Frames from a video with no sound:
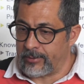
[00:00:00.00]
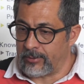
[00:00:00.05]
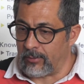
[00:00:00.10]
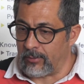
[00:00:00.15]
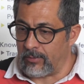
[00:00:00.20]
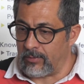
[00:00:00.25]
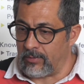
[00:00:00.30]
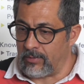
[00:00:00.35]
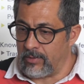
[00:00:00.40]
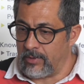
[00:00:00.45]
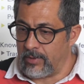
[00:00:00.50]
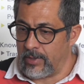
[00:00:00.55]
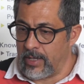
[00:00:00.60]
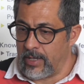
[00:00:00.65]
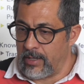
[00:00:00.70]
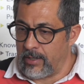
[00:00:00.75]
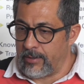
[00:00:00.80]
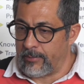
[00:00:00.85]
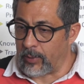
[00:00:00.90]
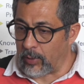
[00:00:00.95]

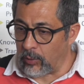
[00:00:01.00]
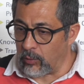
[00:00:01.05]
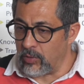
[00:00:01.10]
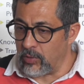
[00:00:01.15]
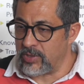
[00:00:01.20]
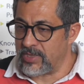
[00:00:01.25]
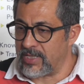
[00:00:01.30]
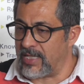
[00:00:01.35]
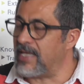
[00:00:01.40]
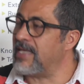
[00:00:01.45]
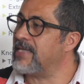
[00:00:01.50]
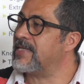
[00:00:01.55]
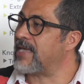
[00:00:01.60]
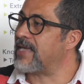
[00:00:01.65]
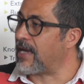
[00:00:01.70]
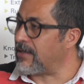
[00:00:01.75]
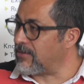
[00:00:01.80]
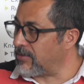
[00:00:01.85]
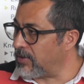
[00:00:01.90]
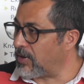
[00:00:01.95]
to produce
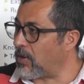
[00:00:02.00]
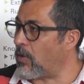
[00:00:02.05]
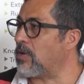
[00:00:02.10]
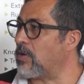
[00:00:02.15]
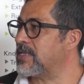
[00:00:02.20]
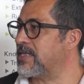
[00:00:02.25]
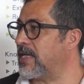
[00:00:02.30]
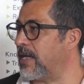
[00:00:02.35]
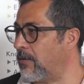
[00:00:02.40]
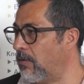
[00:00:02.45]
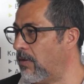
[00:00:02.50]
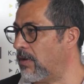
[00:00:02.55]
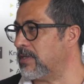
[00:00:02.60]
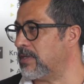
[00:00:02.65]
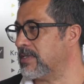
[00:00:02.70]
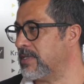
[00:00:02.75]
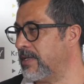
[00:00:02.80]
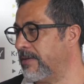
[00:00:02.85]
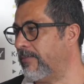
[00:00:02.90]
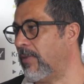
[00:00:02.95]
inside the
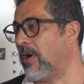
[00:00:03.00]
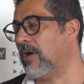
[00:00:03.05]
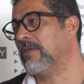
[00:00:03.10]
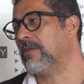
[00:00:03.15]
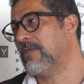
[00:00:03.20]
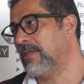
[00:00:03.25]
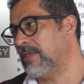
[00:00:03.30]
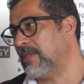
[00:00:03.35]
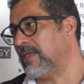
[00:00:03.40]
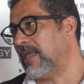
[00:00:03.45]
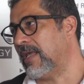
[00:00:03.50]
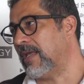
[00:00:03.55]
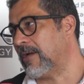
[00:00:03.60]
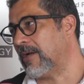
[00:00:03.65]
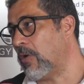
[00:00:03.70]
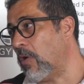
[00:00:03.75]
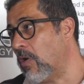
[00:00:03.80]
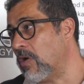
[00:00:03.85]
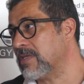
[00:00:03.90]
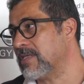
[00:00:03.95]
households, but the
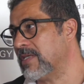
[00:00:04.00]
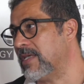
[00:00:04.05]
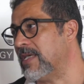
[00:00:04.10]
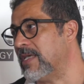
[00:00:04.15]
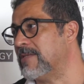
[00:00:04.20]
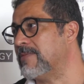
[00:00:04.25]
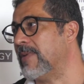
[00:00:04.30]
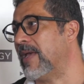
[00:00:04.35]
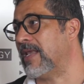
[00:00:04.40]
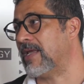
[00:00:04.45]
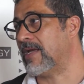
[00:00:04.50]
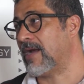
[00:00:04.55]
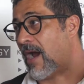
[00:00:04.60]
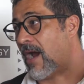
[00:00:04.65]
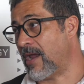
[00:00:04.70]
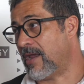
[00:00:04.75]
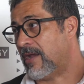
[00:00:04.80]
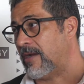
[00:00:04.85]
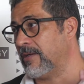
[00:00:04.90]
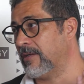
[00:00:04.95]
cost is very
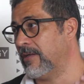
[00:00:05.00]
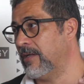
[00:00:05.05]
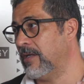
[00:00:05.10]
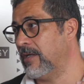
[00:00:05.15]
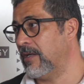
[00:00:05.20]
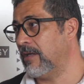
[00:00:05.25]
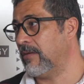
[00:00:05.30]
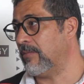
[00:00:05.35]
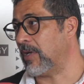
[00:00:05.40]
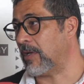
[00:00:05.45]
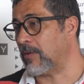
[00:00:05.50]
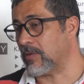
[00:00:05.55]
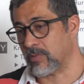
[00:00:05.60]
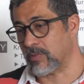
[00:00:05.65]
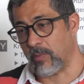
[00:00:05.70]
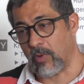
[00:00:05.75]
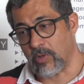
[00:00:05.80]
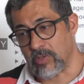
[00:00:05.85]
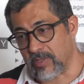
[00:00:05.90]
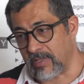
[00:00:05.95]
higher
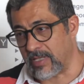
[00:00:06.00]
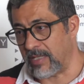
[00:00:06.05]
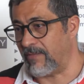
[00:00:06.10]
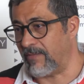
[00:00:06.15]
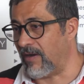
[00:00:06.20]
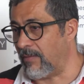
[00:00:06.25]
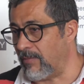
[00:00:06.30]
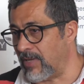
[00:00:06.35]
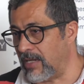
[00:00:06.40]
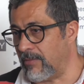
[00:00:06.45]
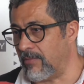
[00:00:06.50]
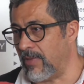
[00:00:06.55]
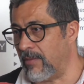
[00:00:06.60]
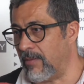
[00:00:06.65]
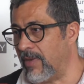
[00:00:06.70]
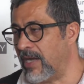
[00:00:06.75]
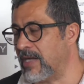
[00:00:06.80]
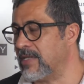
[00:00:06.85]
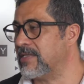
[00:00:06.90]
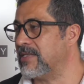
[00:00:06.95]
because most of the family
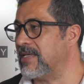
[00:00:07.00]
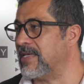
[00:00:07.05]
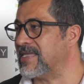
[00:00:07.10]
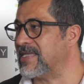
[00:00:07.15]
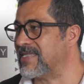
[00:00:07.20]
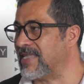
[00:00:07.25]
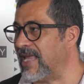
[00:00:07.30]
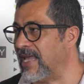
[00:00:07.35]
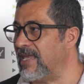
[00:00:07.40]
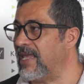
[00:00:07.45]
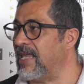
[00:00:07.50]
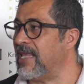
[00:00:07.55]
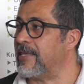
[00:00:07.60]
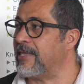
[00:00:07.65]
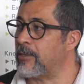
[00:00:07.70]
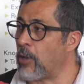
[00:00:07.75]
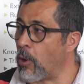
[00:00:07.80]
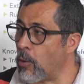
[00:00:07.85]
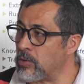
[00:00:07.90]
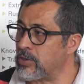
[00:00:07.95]
members stay
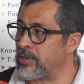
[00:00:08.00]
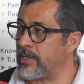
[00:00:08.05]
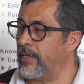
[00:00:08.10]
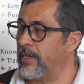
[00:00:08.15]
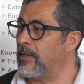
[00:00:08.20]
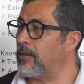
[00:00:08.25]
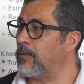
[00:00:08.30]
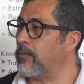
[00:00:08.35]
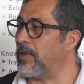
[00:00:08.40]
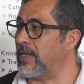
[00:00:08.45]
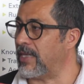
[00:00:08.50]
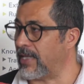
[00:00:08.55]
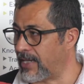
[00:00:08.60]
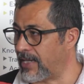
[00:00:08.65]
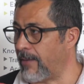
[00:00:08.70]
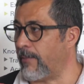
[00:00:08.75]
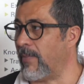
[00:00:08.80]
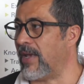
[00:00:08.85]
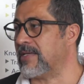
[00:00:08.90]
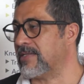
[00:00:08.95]
in touch with the
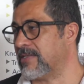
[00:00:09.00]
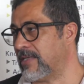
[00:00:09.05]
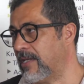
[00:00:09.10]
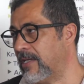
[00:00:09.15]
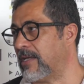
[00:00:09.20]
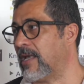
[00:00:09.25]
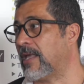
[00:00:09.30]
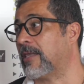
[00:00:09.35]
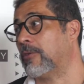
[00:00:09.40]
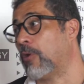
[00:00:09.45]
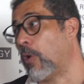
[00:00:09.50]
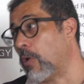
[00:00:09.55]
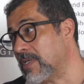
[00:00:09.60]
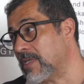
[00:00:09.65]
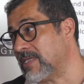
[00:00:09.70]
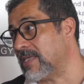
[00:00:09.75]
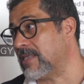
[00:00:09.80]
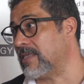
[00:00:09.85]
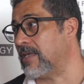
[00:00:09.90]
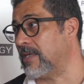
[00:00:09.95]
chemistry and
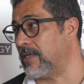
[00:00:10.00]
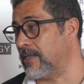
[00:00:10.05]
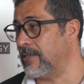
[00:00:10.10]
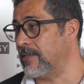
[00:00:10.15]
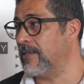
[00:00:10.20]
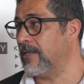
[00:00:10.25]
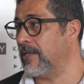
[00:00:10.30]
toxicity.